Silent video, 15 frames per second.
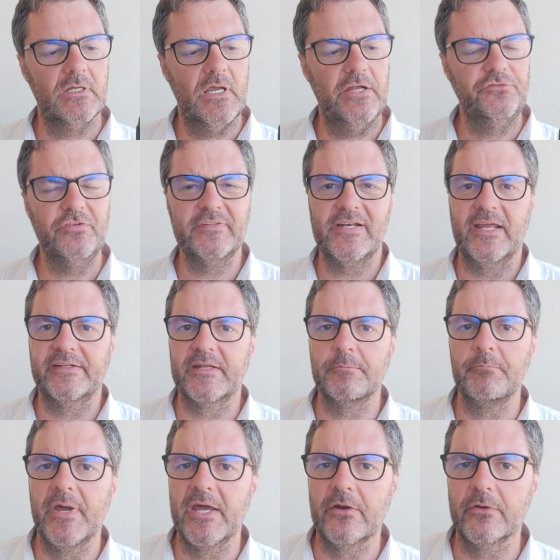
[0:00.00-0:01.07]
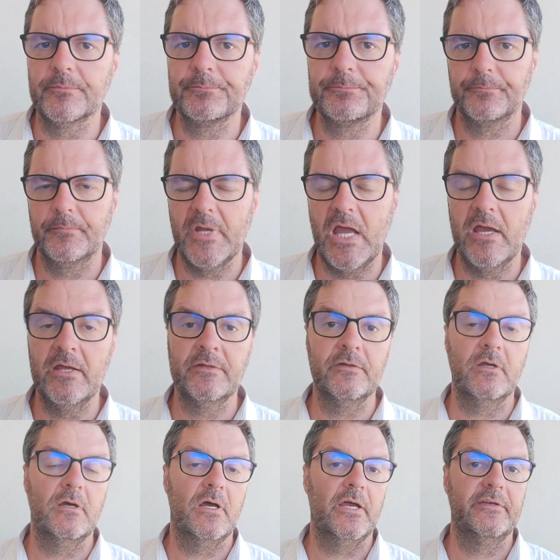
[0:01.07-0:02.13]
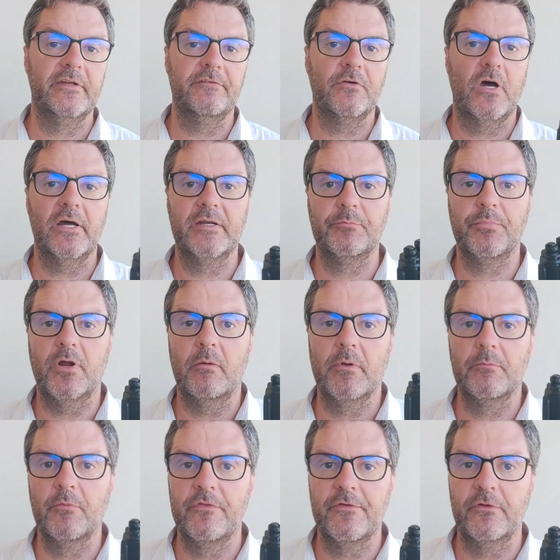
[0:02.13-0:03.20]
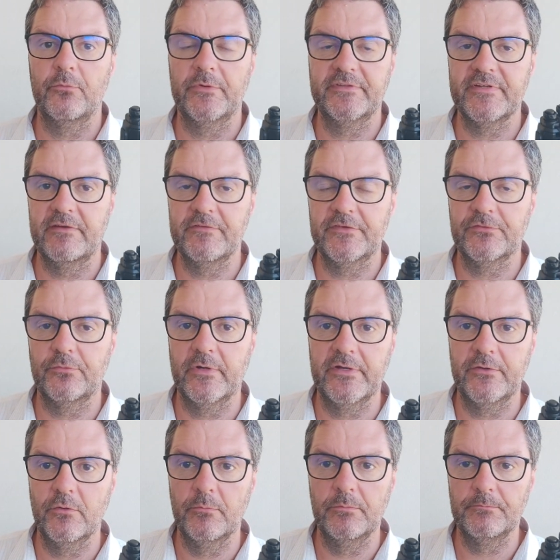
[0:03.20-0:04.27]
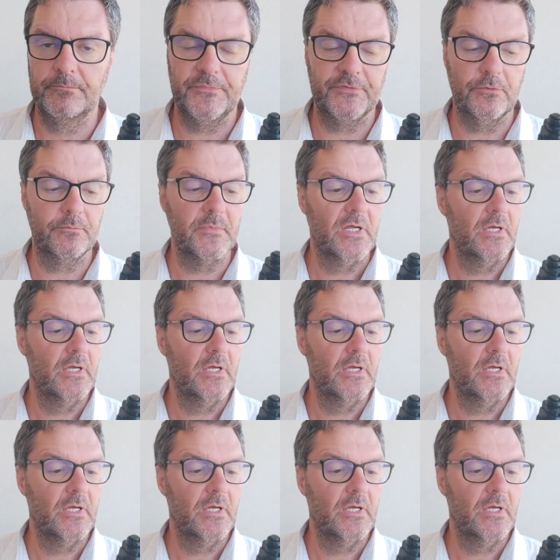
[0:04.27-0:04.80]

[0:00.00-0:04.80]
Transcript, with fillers: I just like them better, and uh, I never had a problem with a Retevis radio. So